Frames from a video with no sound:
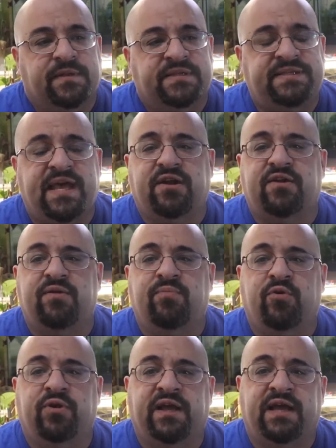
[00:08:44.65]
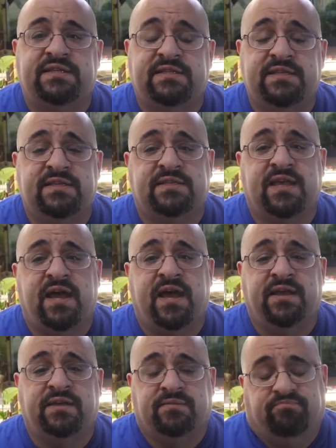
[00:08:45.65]
Saturday morning, I see this
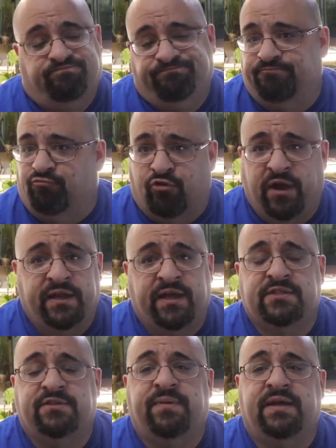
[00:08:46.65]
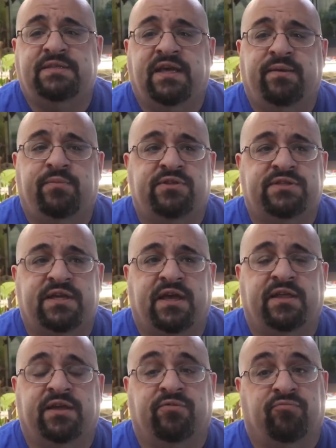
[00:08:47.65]
guy right next to my table
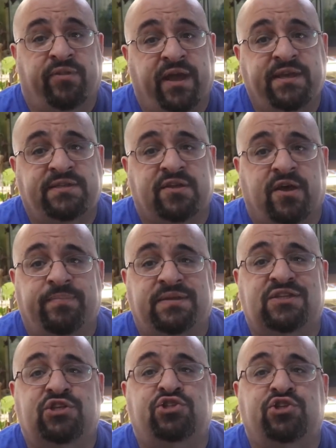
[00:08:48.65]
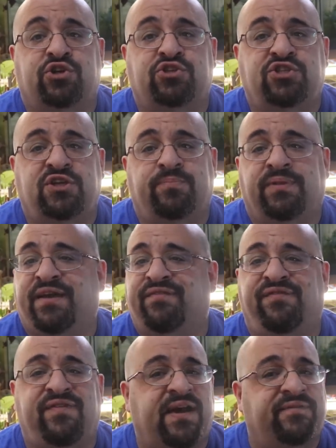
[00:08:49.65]
selling nice guppies dirt cheap, like
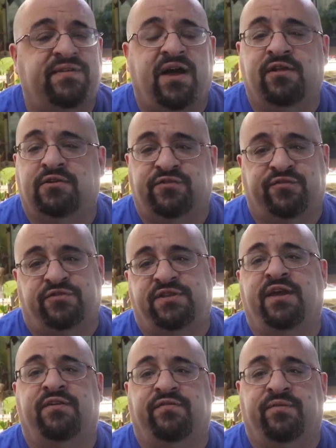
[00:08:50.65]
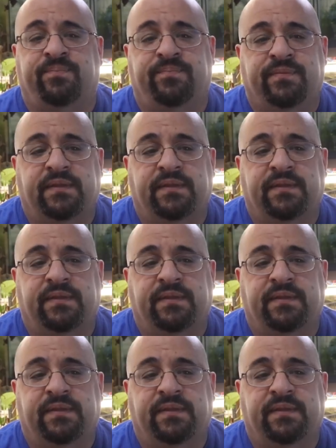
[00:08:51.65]
$5 for 10 of them.